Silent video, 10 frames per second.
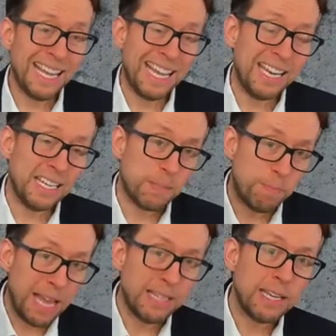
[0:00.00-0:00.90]
It is
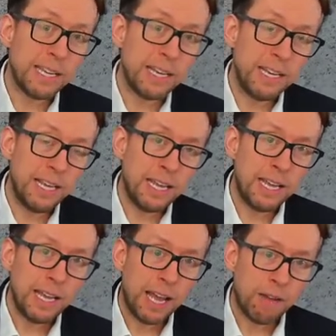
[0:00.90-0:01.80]
basically
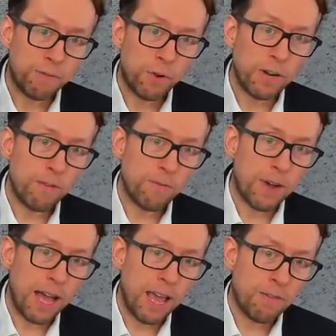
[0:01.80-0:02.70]
a
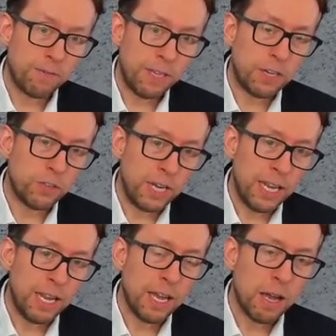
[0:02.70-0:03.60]
45
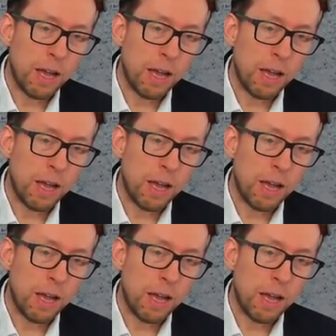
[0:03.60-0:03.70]
degree